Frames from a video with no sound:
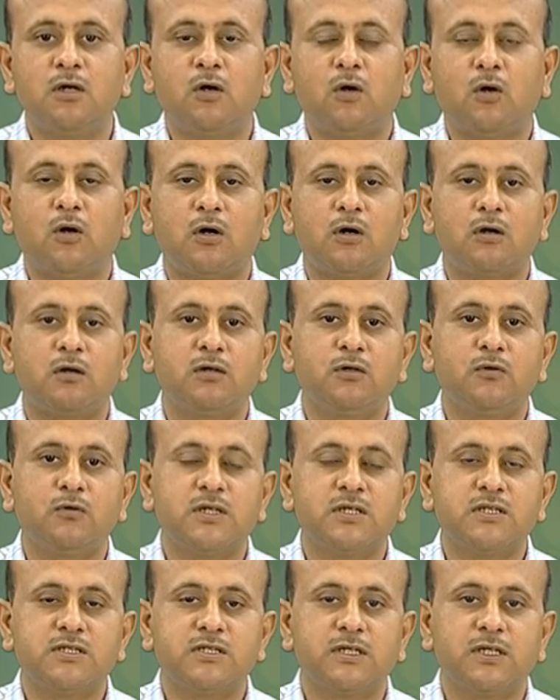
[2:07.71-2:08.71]
or you
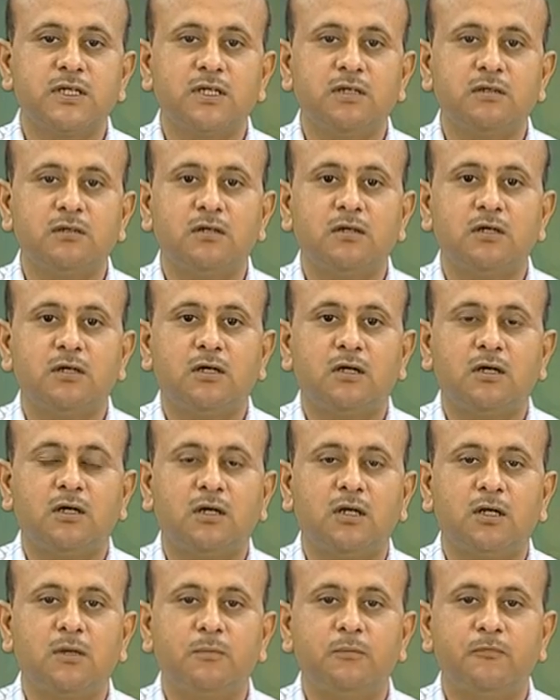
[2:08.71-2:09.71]
can say
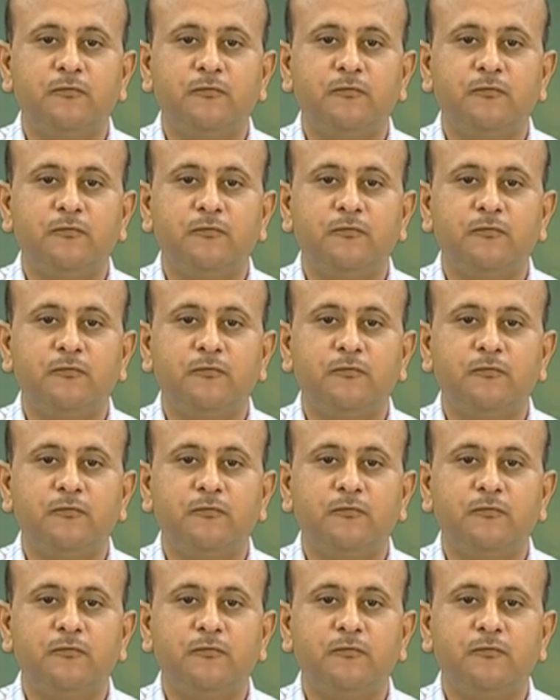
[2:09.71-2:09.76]
uh,